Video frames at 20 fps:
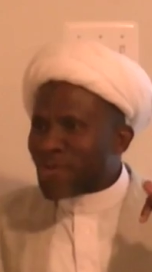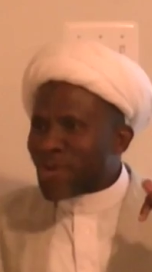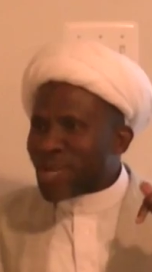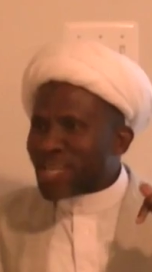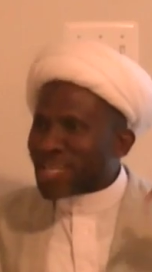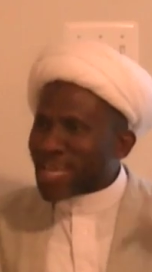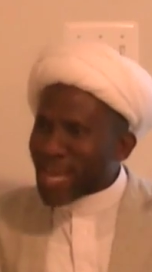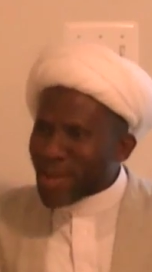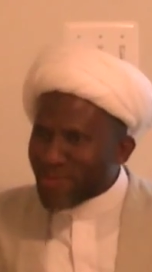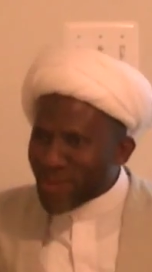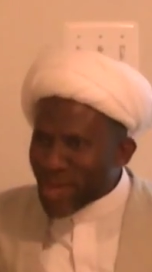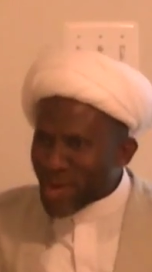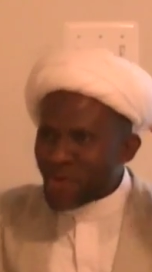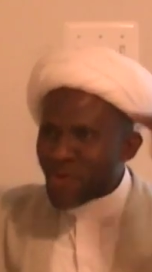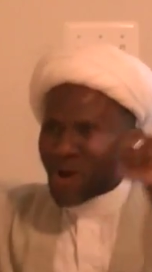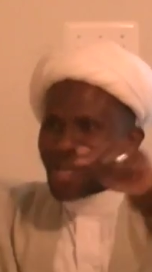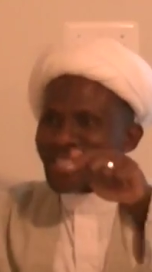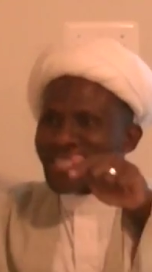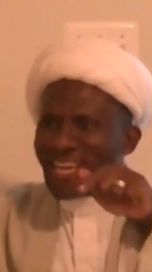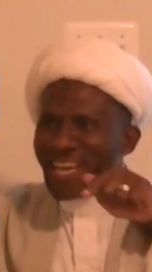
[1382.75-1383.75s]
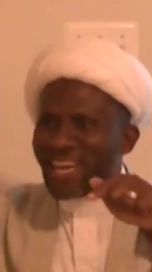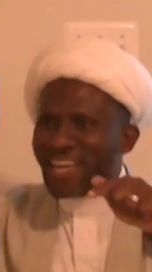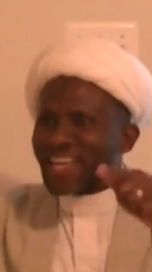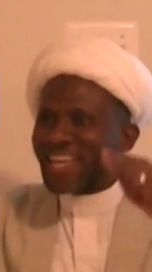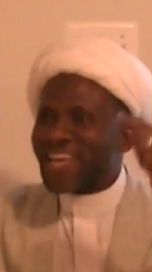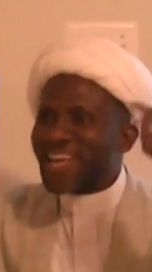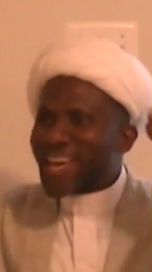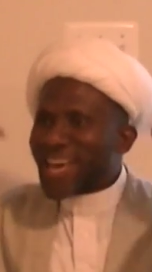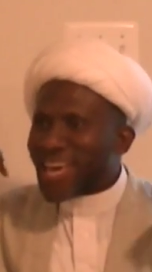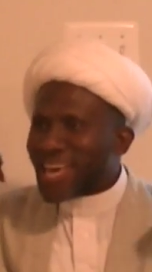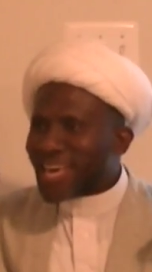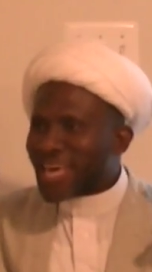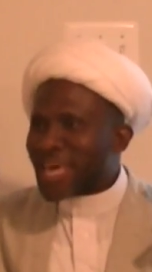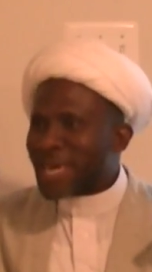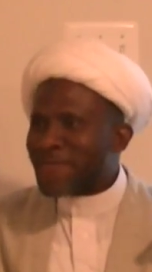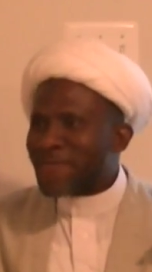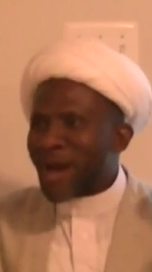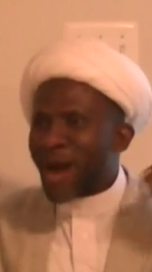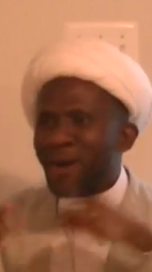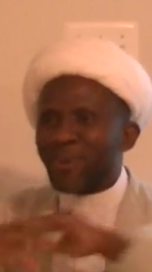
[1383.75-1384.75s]
one came, he went in, he
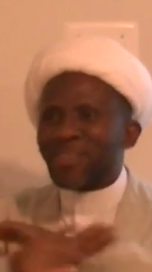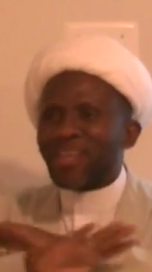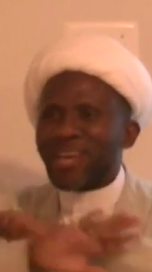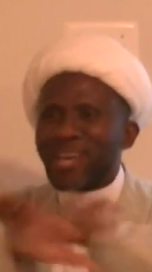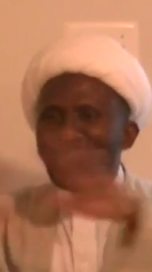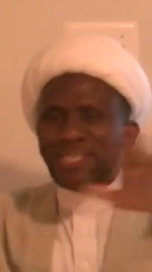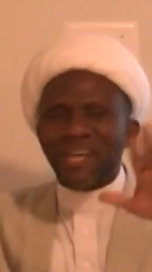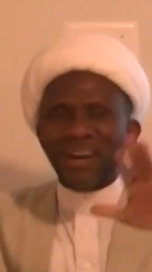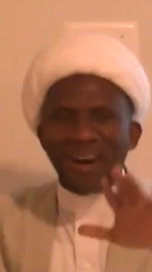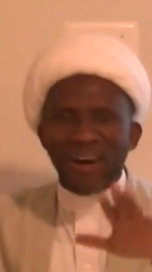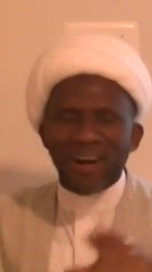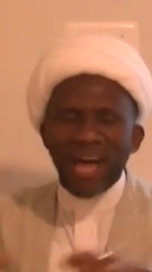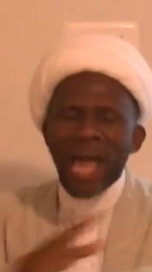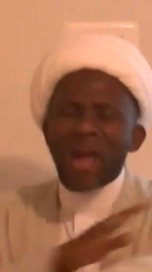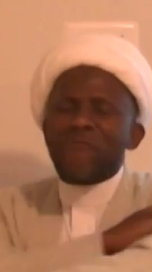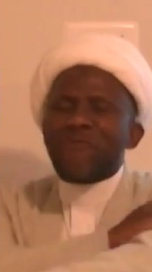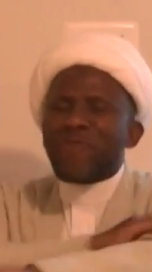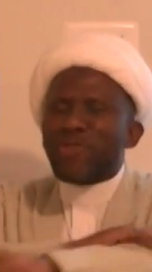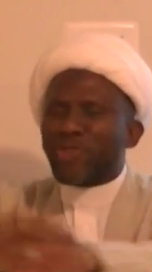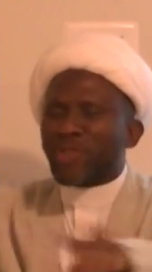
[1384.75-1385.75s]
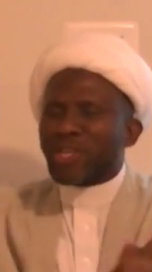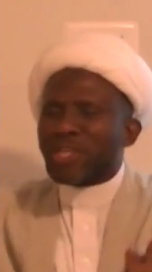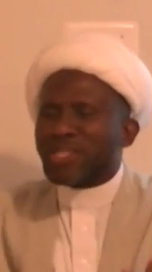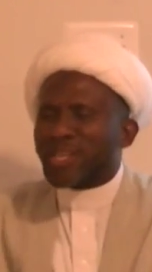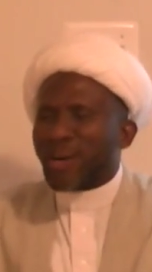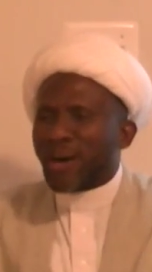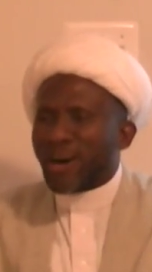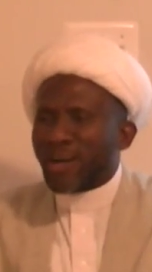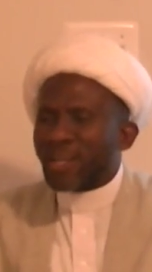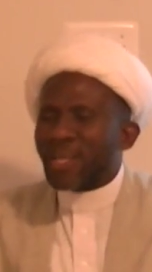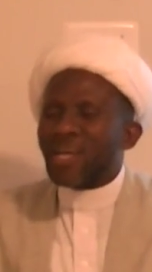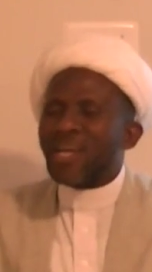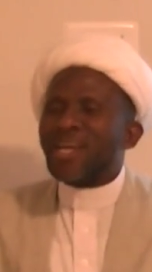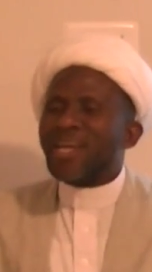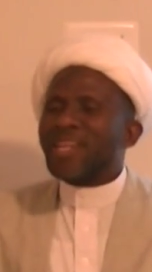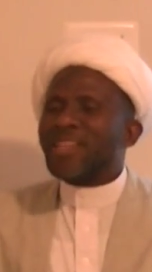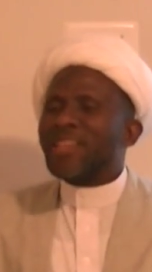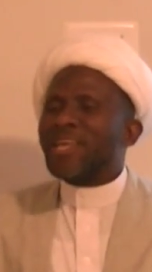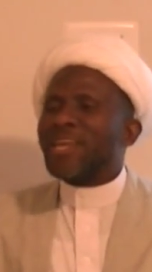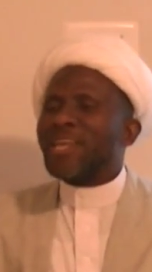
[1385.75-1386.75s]
came out, it's gone, everything is gone.
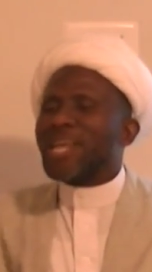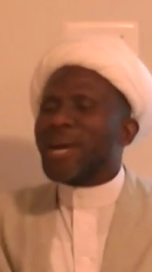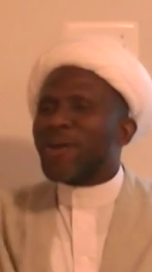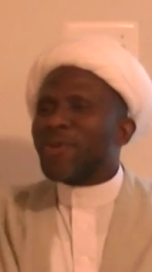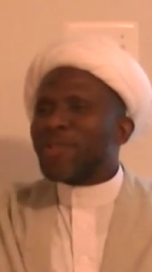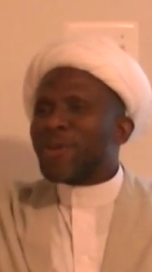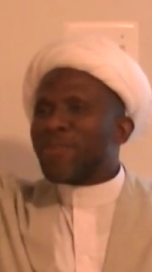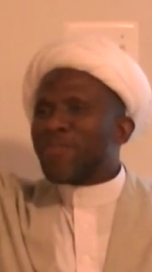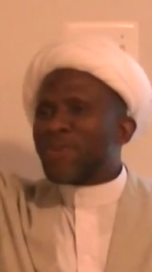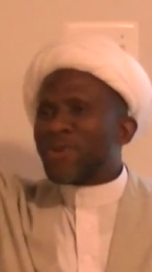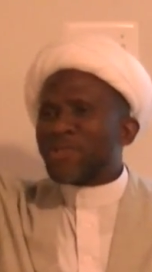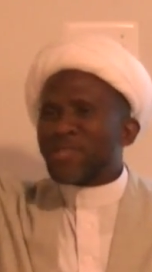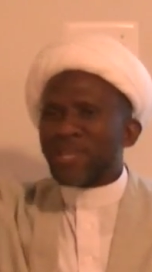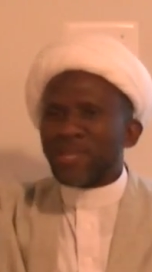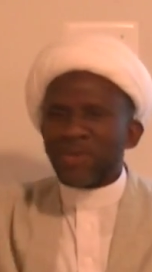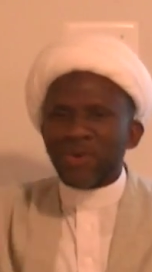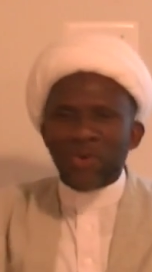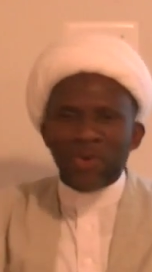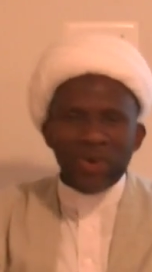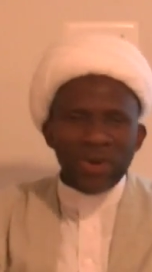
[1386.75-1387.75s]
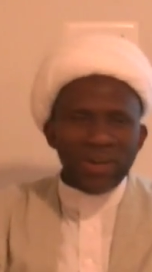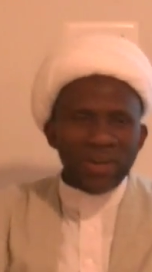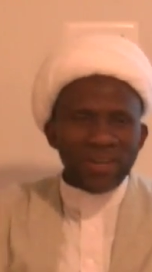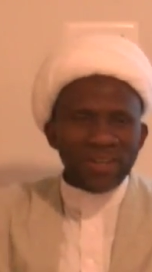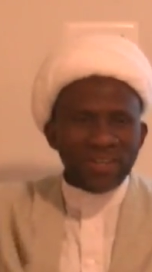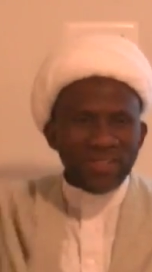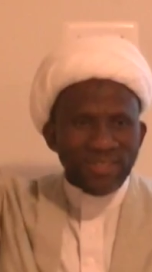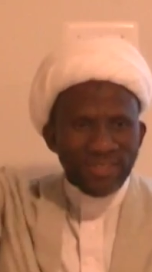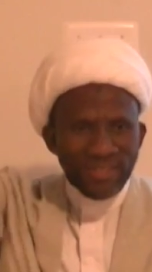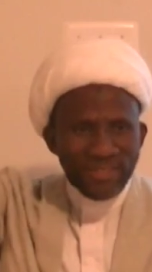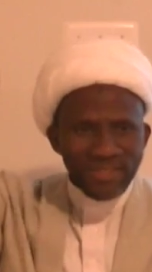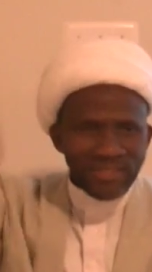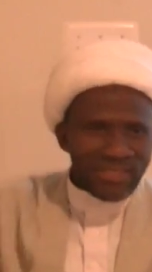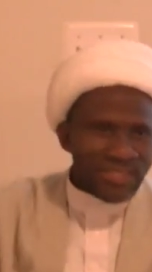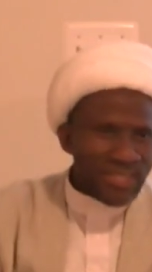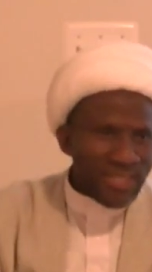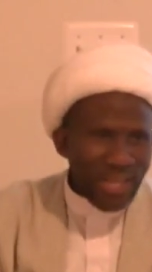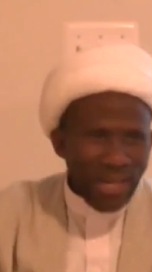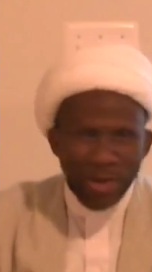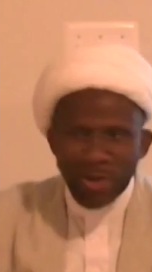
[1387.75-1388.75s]
Then now they put a door.
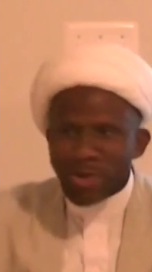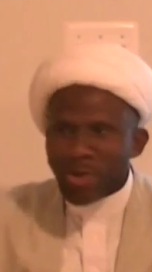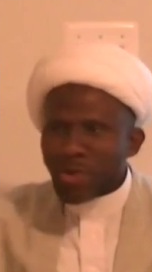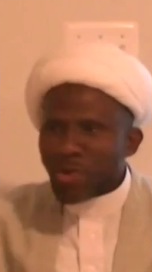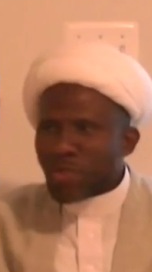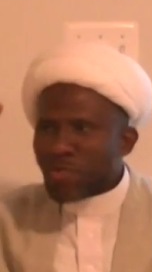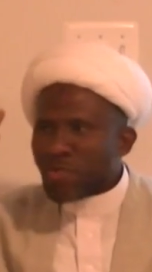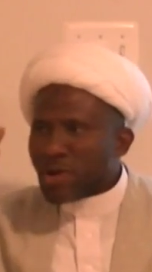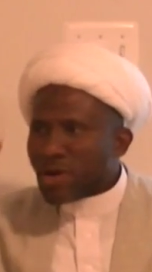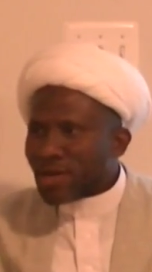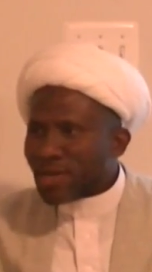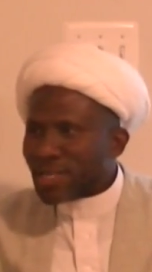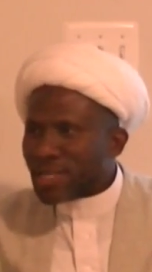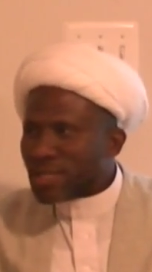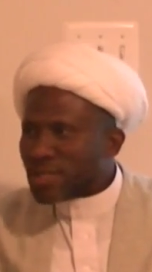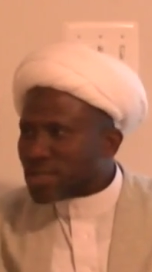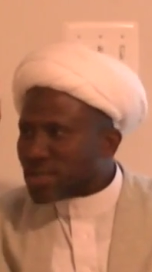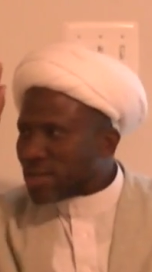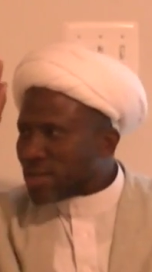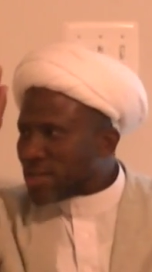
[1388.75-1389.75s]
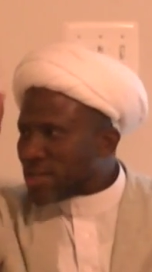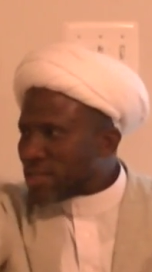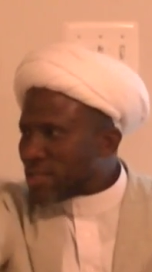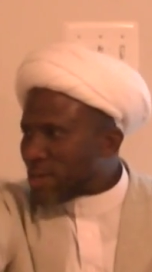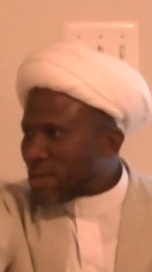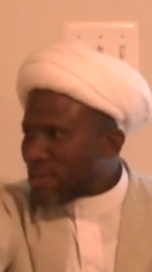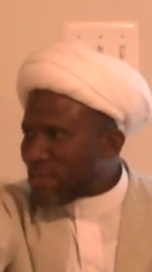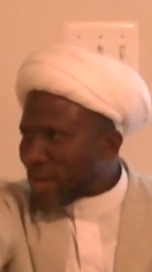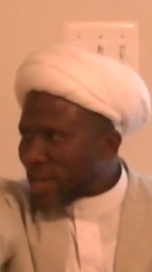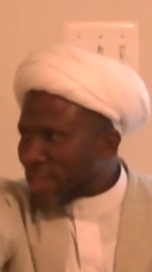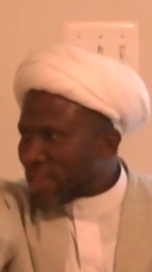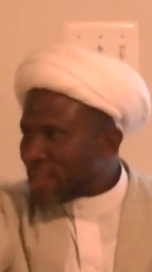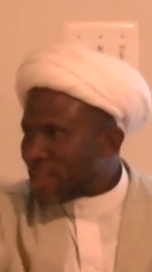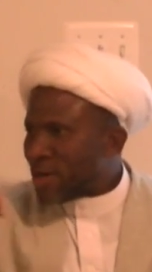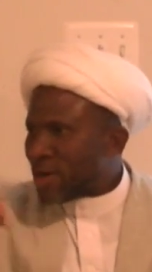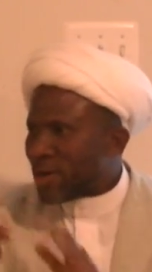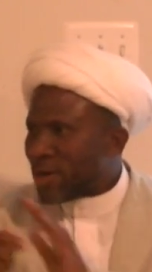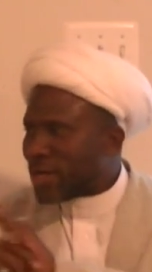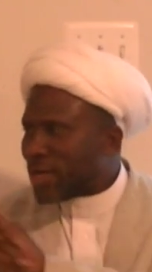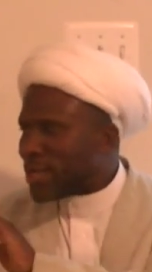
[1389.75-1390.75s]
Now nobody is gonna jump in
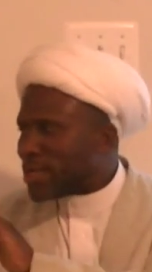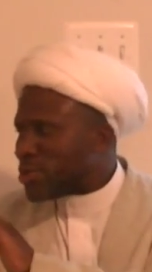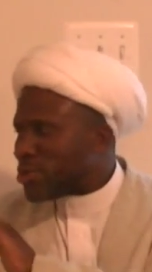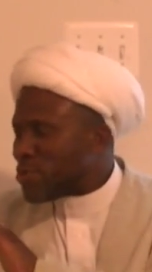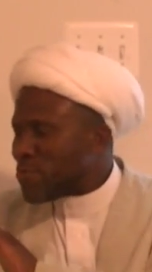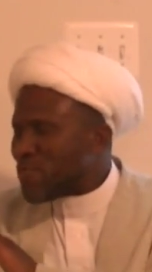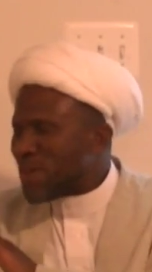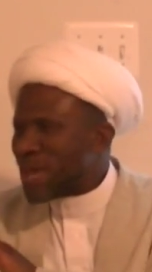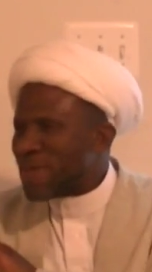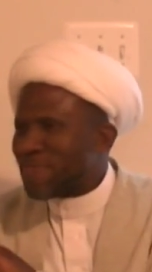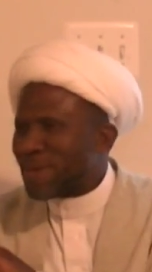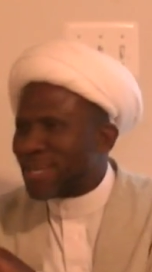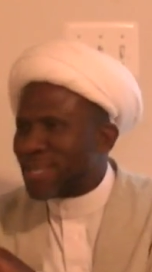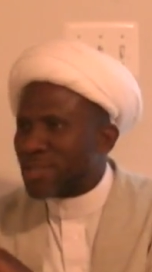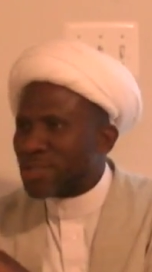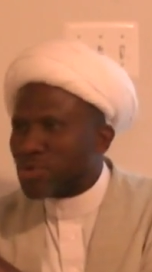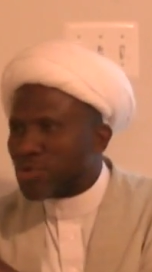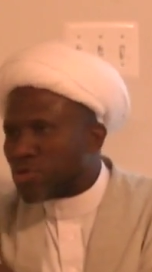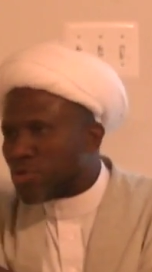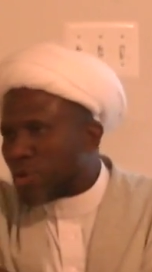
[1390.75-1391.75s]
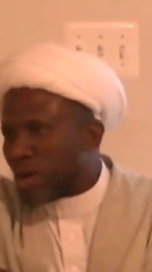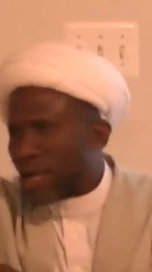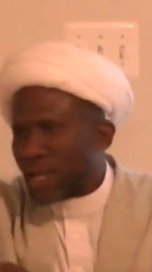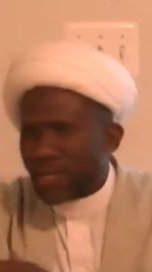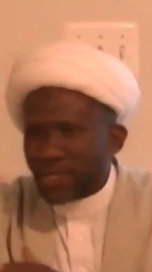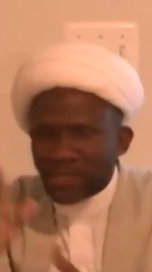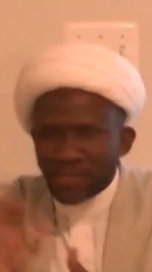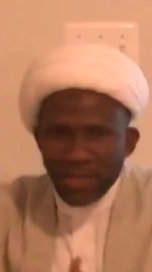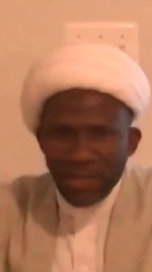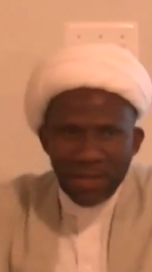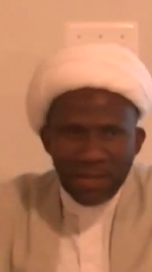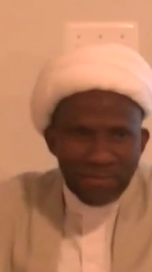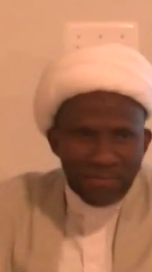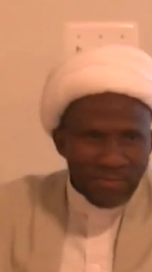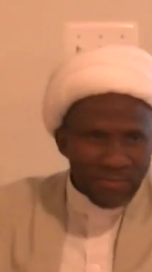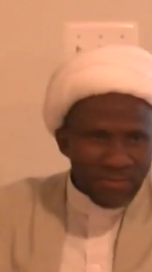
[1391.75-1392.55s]
there unless you pay money to Nuh alayhi salam.